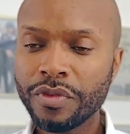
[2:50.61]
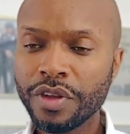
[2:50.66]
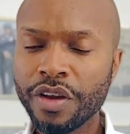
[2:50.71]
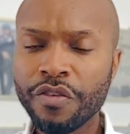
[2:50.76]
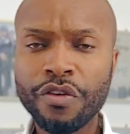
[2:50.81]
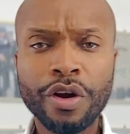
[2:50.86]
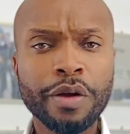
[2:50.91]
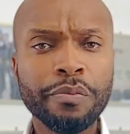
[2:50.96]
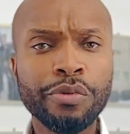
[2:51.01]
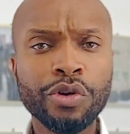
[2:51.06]

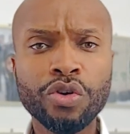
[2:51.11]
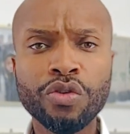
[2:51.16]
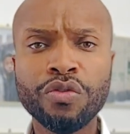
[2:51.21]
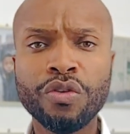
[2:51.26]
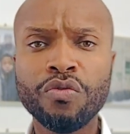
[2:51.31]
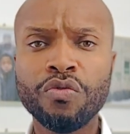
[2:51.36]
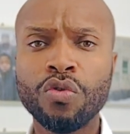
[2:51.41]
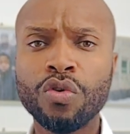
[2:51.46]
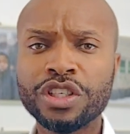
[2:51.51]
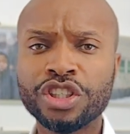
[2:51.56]
Very beautiful
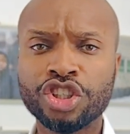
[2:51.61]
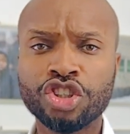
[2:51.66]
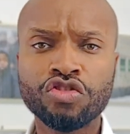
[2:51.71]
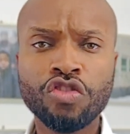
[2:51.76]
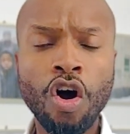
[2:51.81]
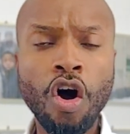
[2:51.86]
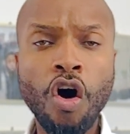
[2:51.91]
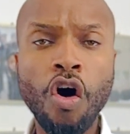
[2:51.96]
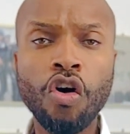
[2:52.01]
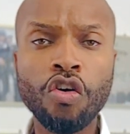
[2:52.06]
voice,
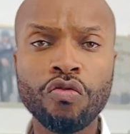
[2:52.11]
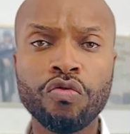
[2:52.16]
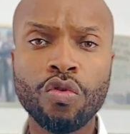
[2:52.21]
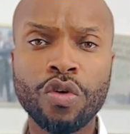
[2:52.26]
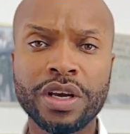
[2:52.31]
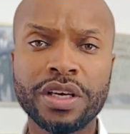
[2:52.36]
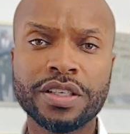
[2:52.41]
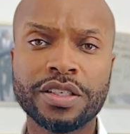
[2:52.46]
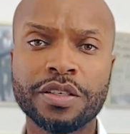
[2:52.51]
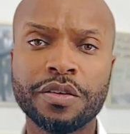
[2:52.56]
strong
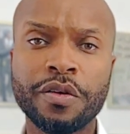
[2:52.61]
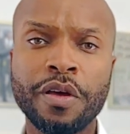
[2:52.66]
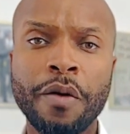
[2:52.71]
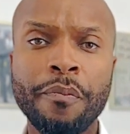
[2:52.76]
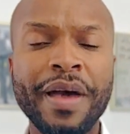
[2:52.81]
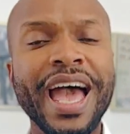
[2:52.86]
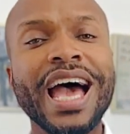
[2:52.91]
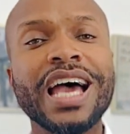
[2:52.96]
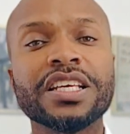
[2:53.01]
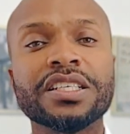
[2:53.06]
voice,
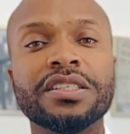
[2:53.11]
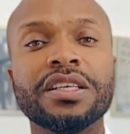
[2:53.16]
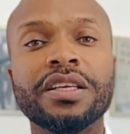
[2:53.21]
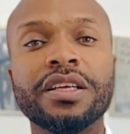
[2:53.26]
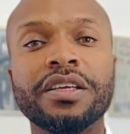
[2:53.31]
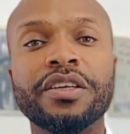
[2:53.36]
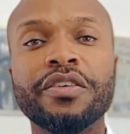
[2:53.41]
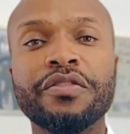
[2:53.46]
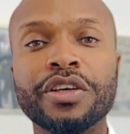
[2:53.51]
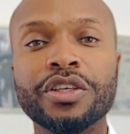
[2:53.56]
passionate
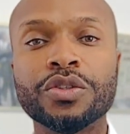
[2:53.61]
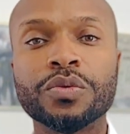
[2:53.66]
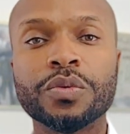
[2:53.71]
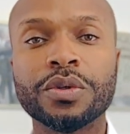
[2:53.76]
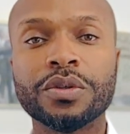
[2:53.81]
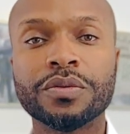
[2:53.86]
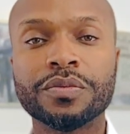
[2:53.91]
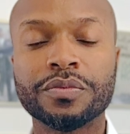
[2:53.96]
individual.